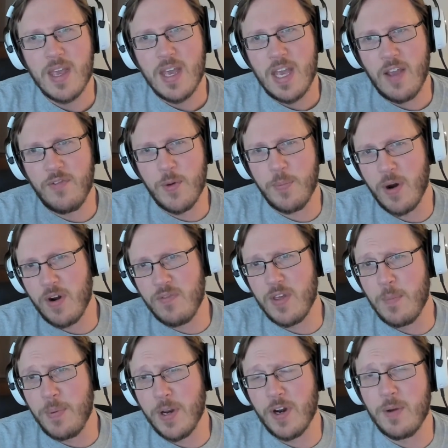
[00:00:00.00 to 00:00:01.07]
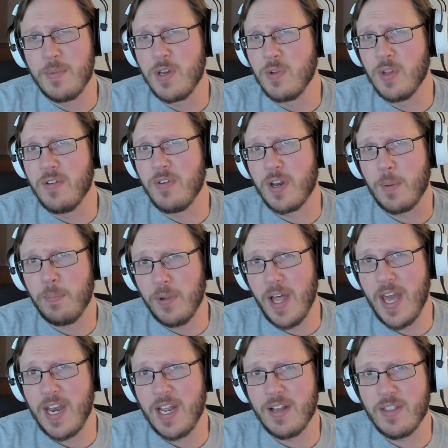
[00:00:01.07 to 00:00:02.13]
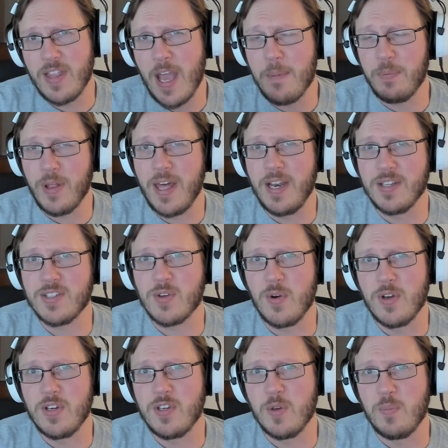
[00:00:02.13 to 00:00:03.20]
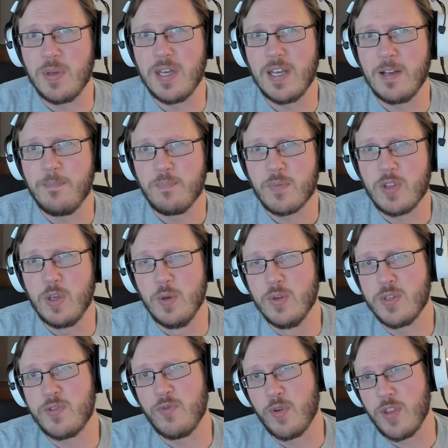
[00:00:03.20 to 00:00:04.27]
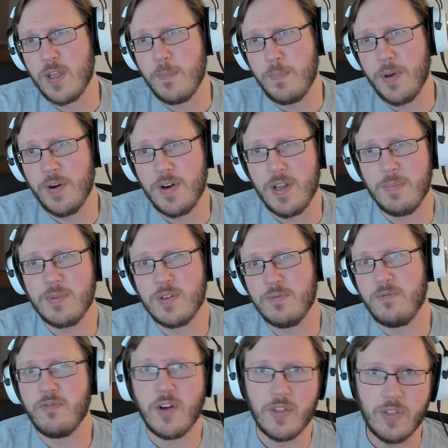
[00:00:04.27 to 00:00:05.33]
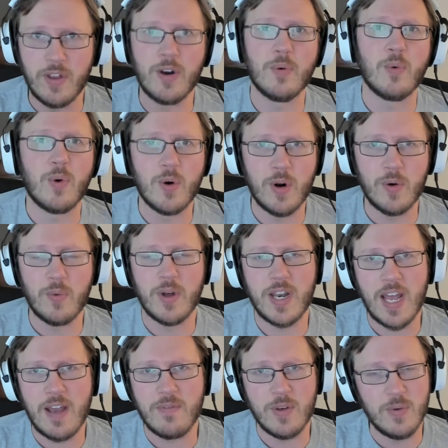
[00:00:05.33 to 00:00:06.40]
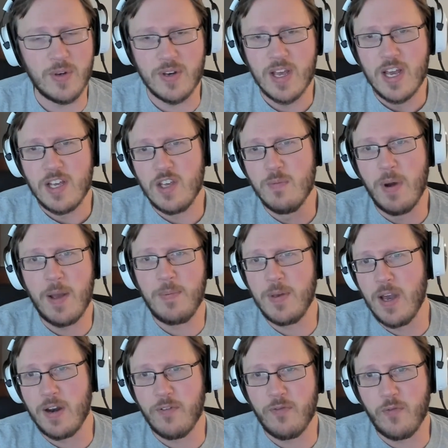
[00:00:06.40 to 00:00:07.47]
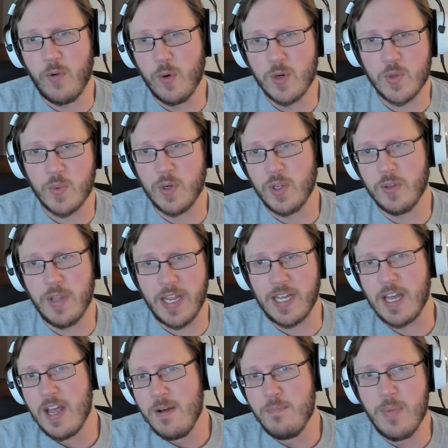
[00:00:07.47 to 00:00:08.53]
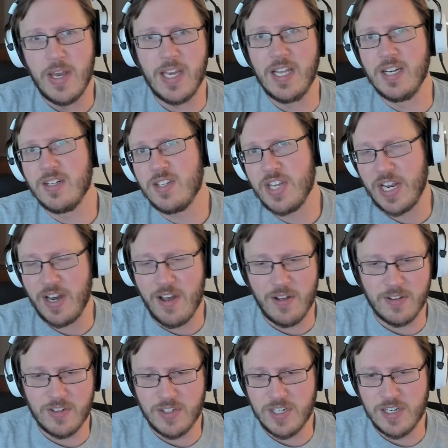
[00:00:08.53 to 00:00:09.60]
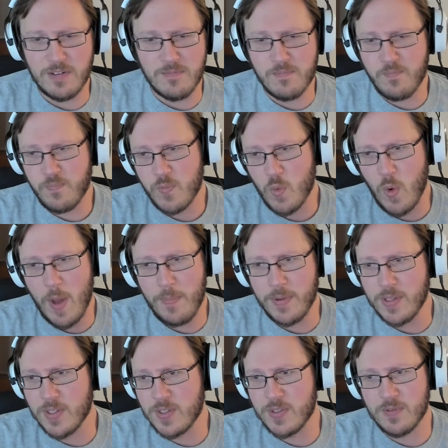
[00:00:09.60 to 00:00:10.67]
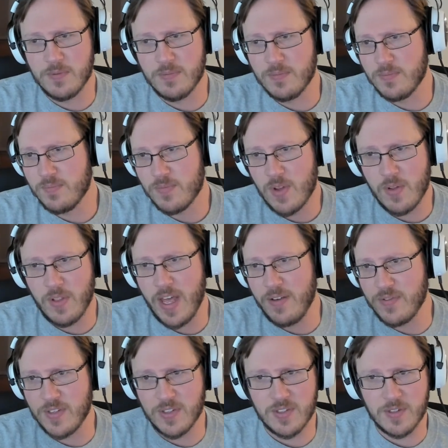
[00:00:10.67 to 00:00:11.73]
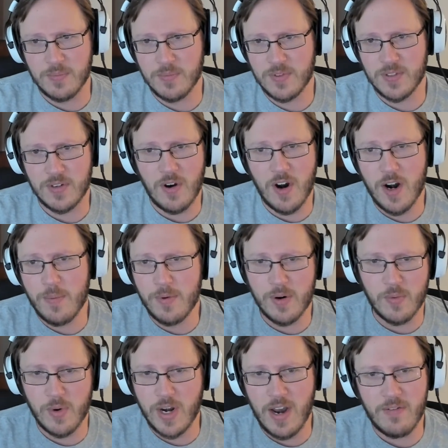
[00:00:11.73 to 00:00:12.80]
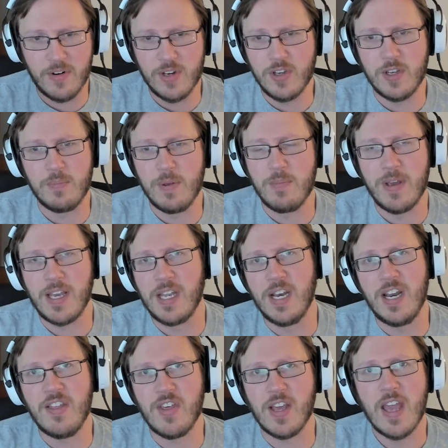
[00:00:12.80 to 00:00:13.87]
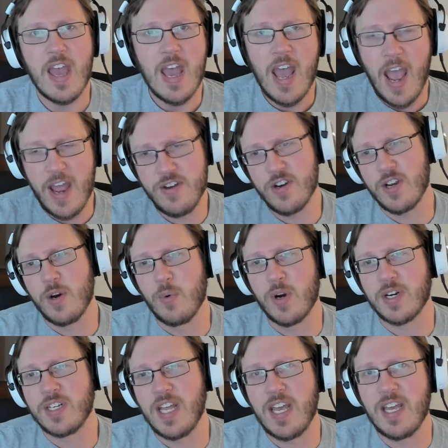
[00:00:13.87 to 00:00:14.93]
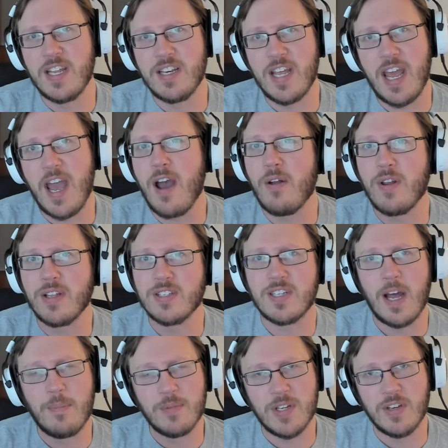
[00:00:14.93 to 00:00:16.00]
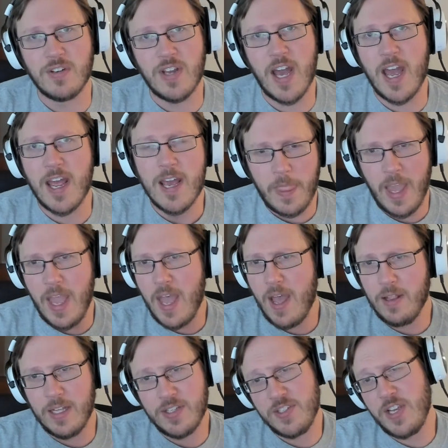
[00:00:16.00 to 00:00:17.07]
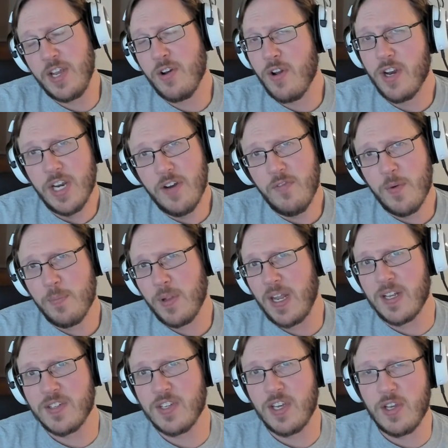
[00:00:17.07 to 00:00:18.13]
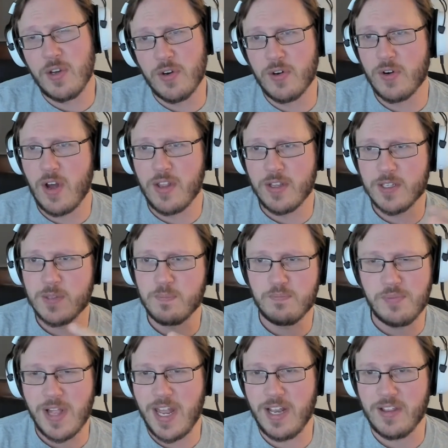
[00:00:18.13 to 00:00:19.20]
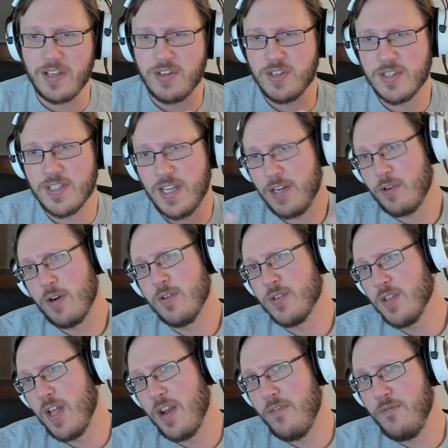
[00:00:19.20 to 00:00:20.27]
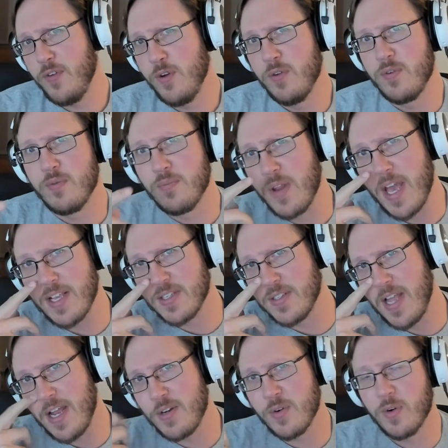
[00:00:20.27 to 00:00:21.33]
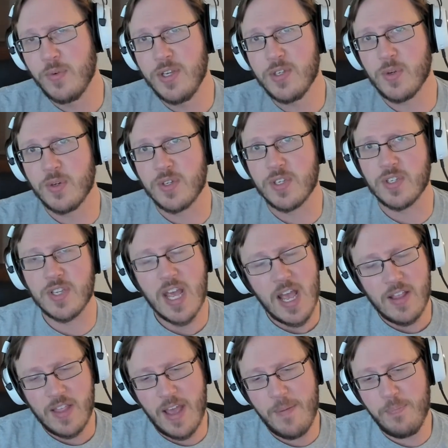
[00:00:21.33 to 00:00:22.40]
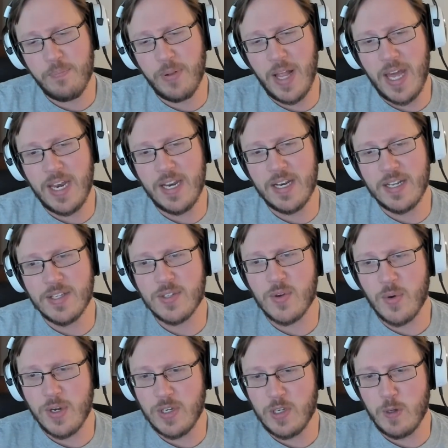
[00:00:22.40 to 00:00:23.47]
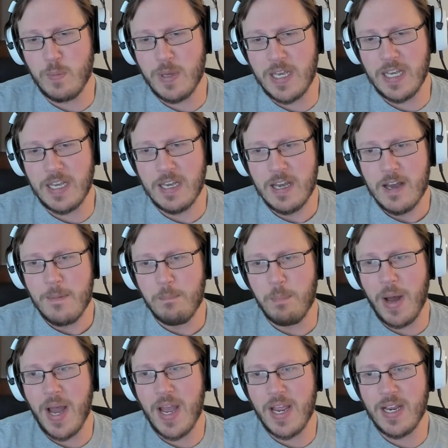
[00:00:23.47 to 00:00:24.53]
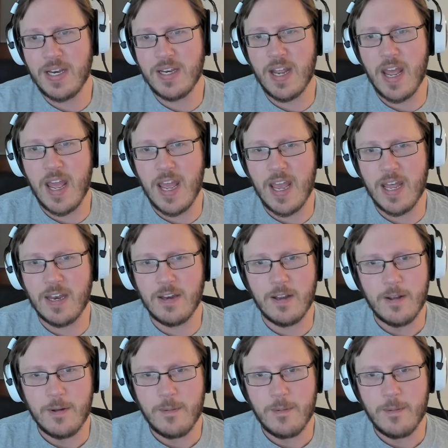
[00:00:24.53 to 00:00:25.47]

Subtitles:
if you're part of the Imperium and you live on a planet, that planet's going to be used for the Imperium to fund their war and what have you. And you might be on a forge world, like making technology and weapons and life systems and armor or whatever. You could be making anything, and you're going to work day in, day out, nonstop until you die. Let's say you're on a different planet. Say you're on this planet that just grows a lot of food and has natural resources. That planet is going to be mined and